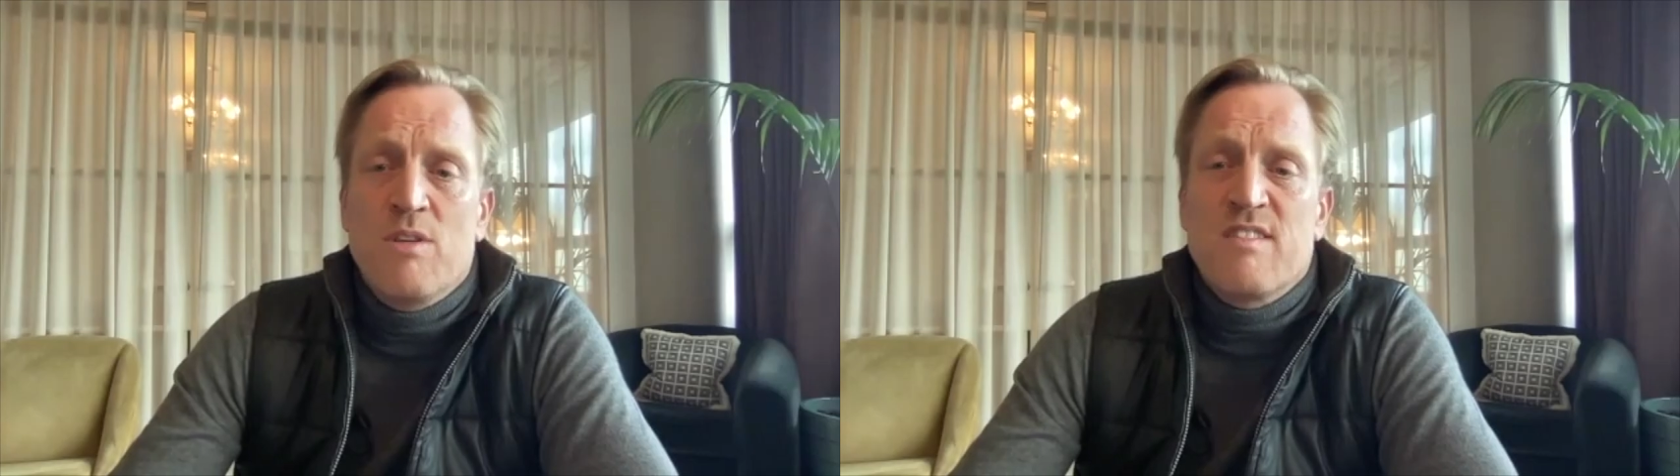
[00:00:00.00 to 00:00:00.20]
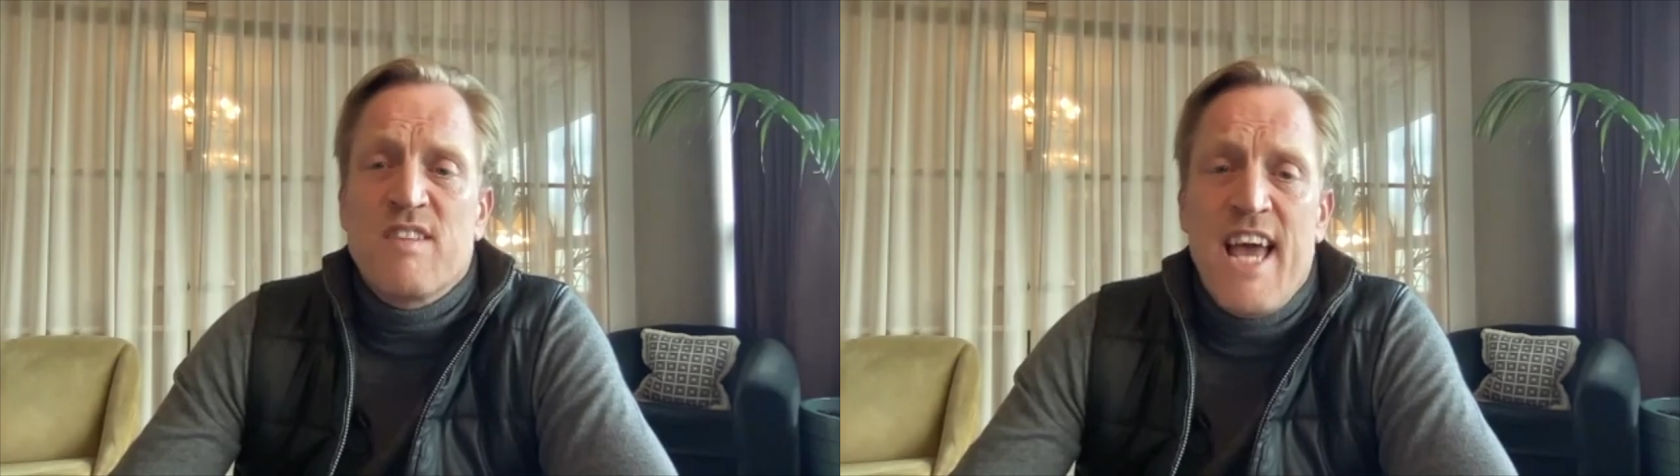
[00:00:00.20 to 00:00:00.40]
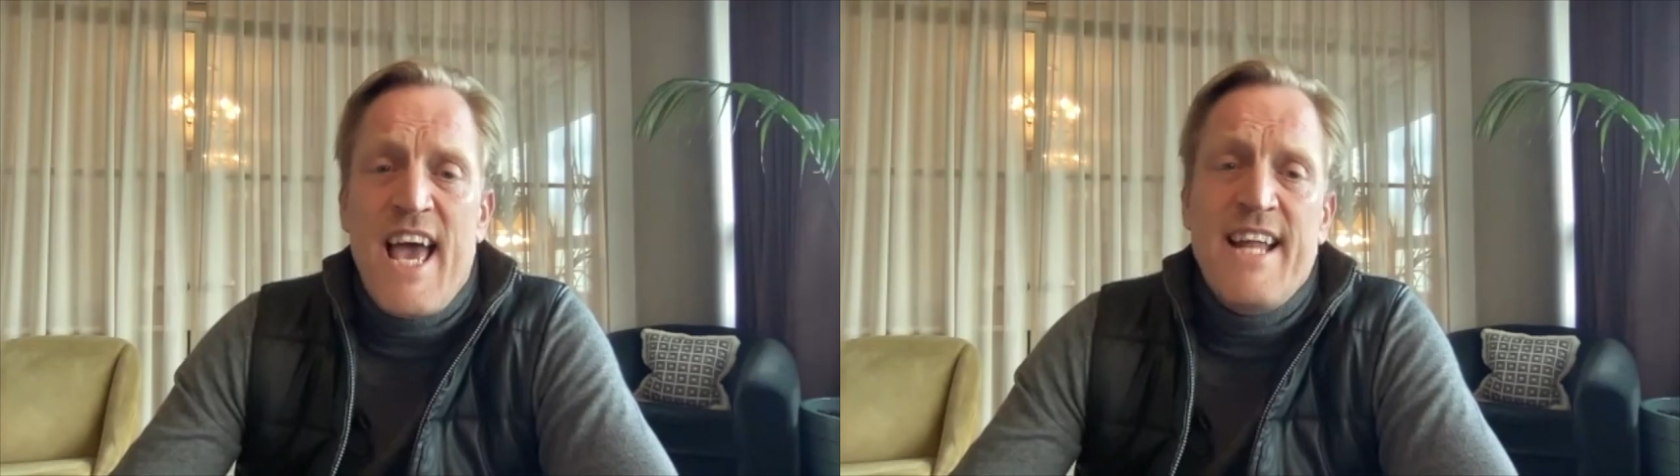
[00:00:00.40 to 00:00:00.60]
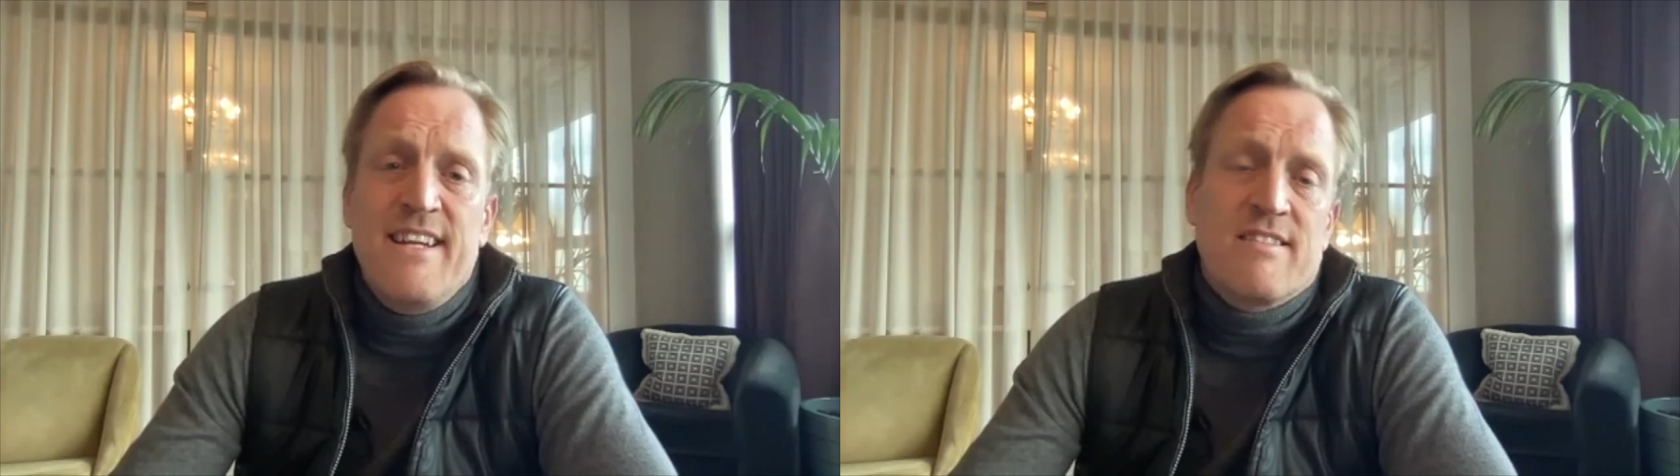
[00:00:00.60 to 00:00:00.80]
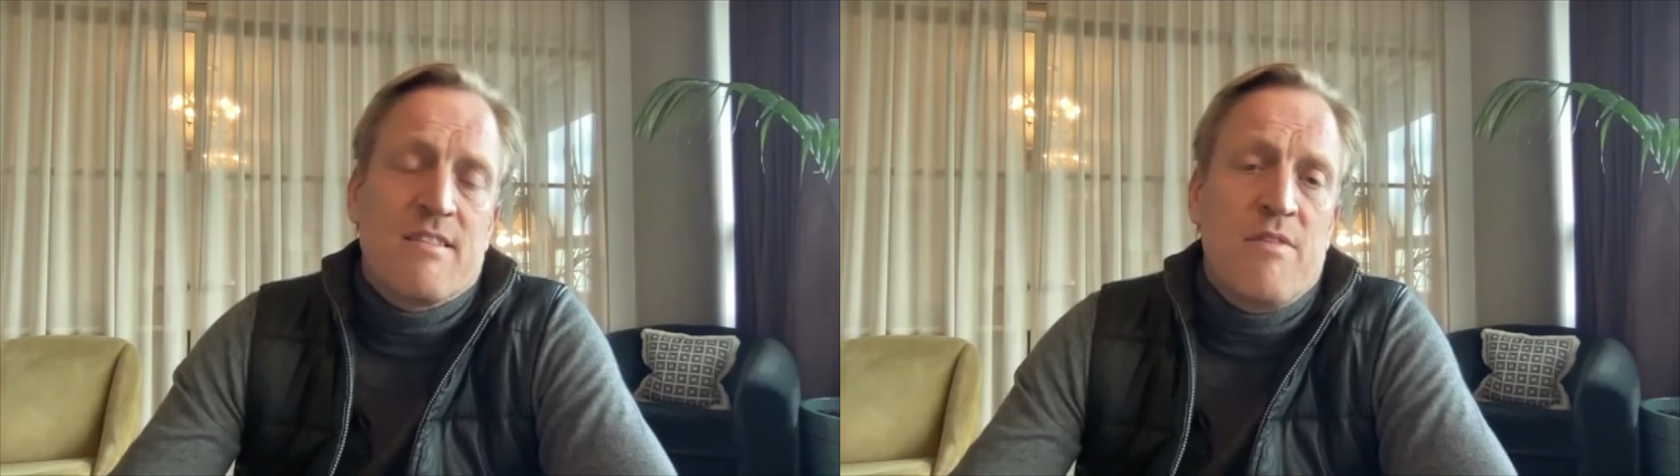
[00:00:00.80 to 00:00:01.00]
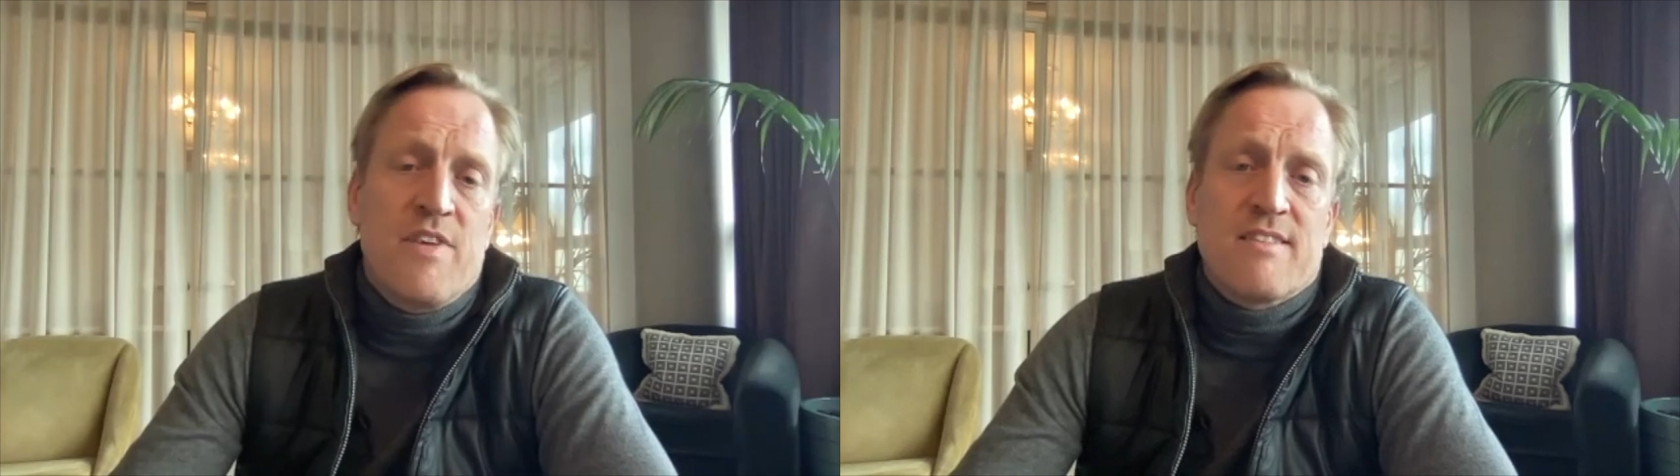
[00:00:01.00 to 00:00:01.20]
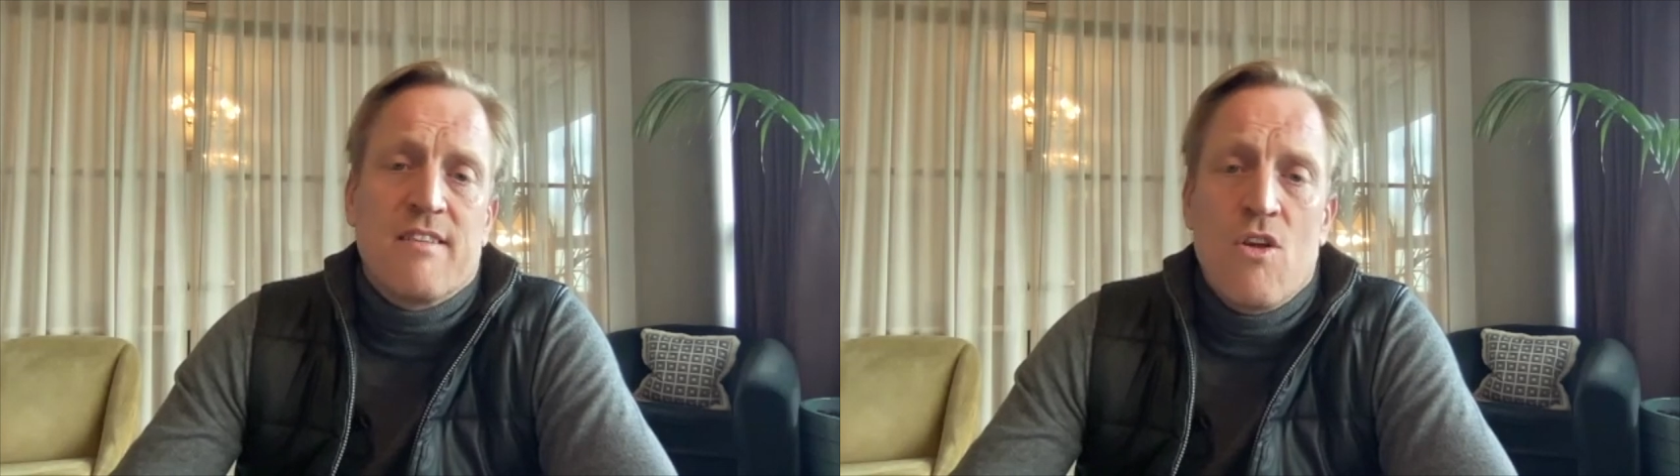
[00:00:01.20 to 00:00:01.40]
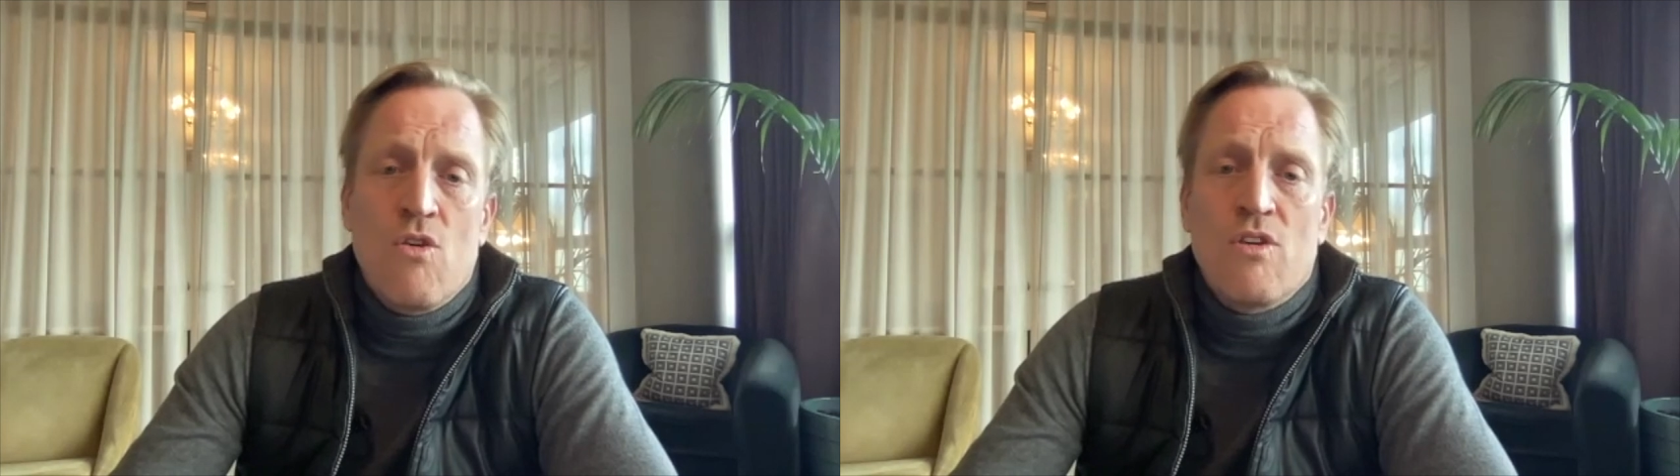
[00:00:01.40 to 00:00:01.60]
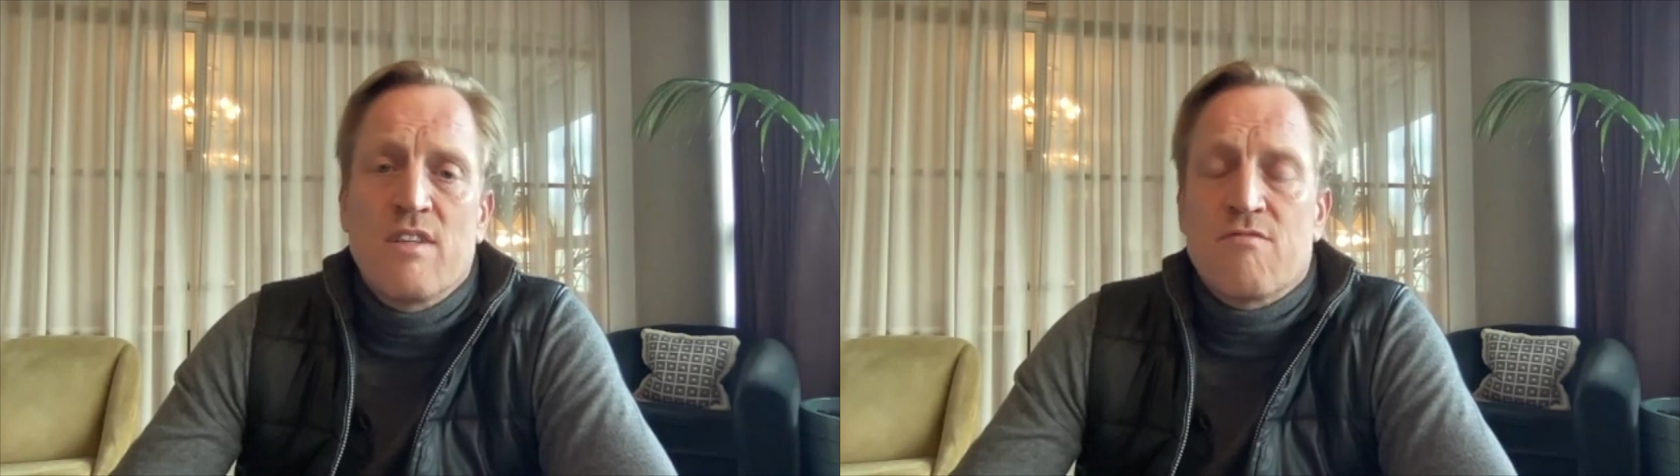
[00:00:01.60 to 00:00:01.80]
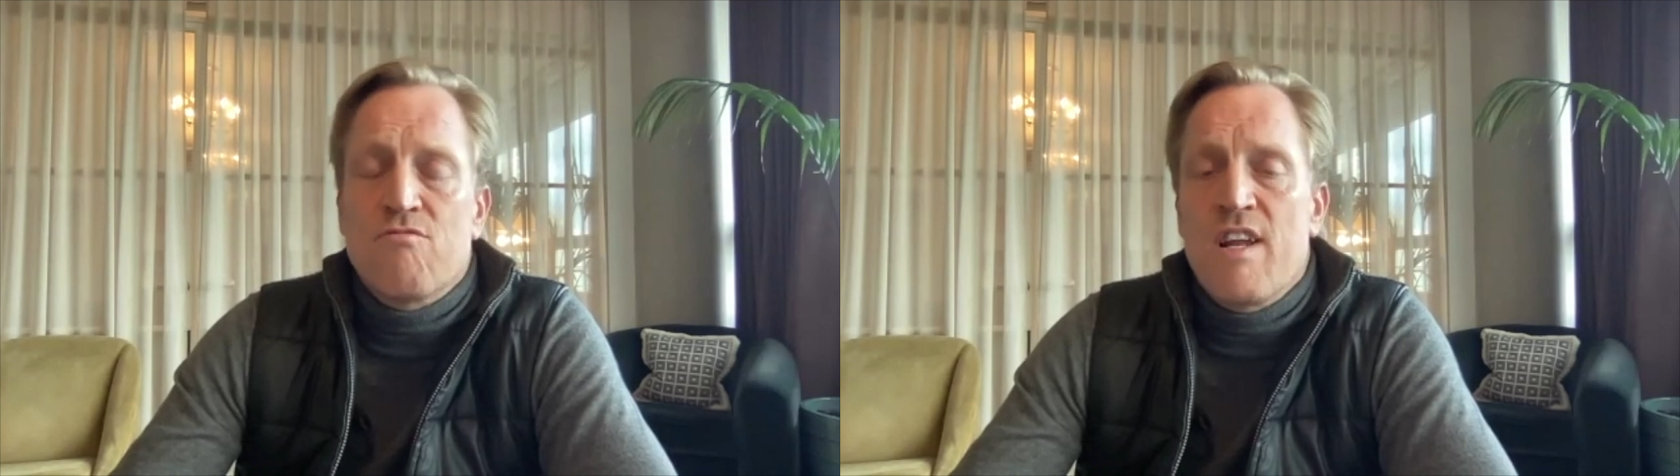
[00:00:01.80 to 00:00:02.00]
is going to end some of its
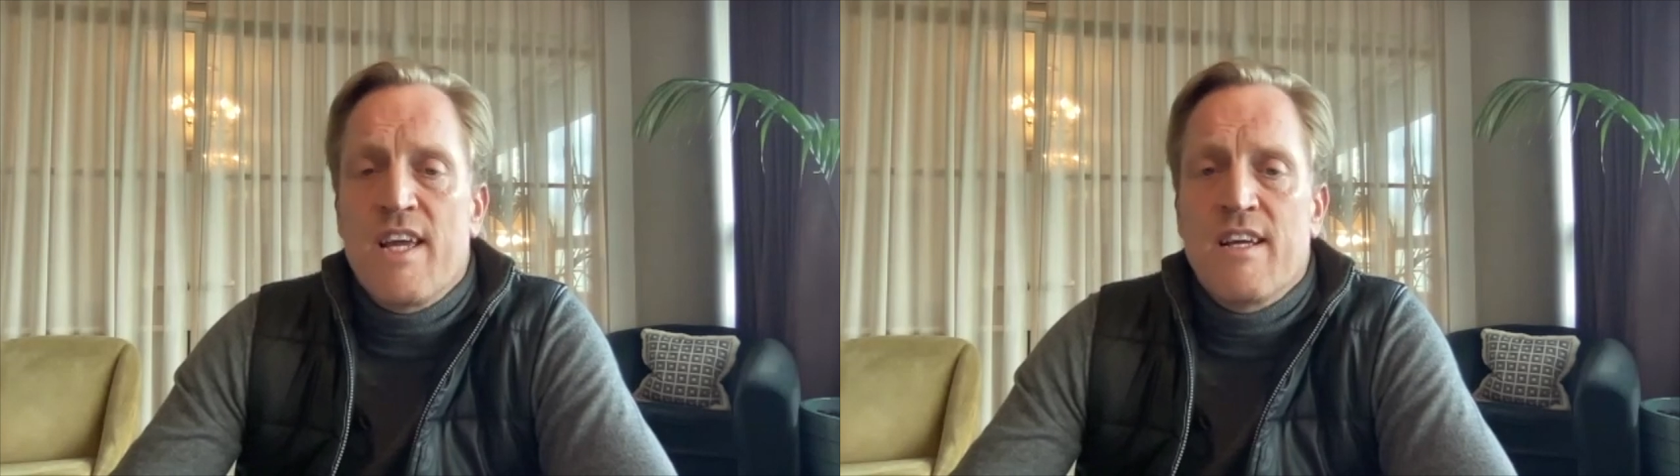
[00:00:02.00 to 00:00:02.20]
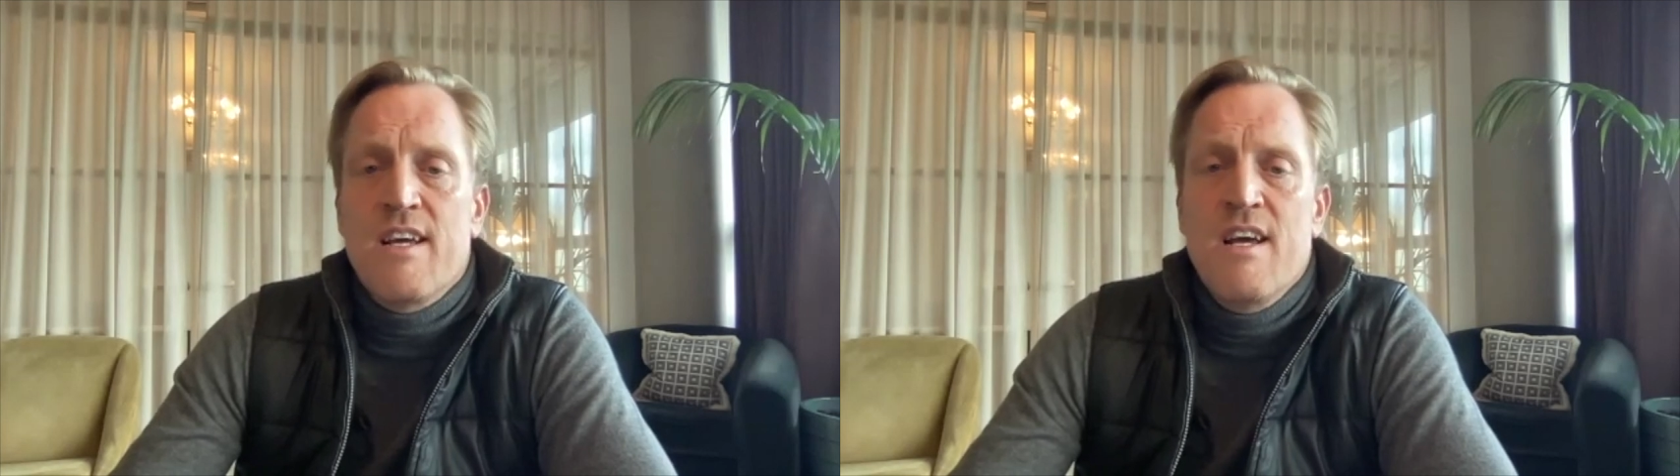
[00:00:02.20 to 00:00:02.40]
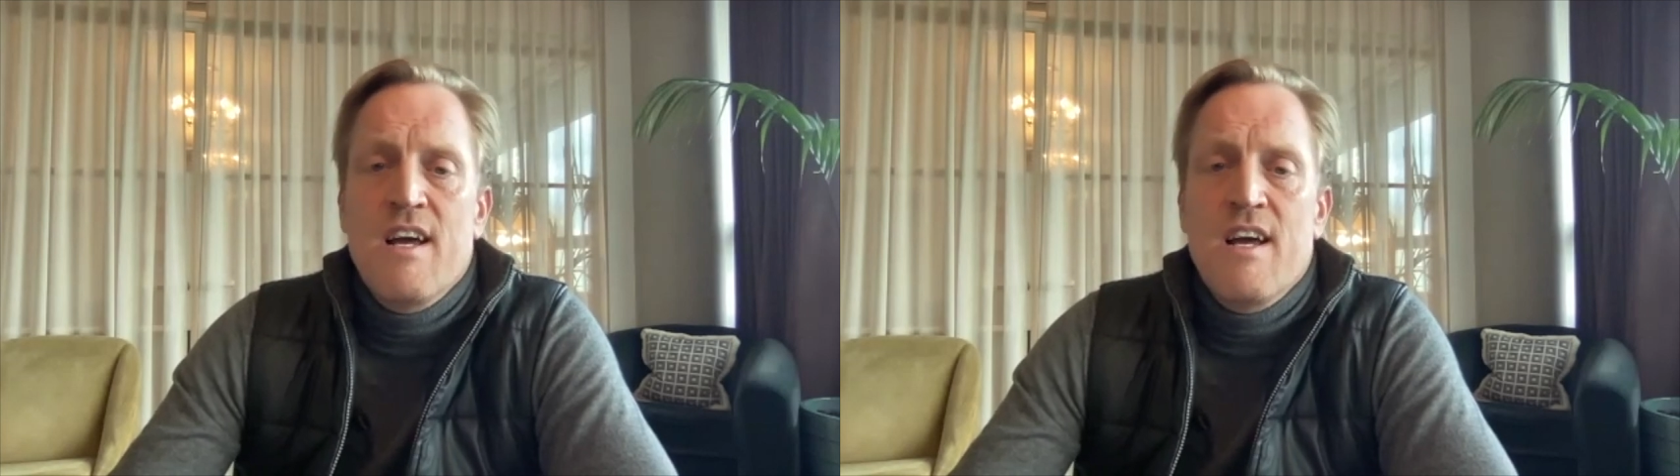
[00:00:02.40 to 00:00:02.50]
longest running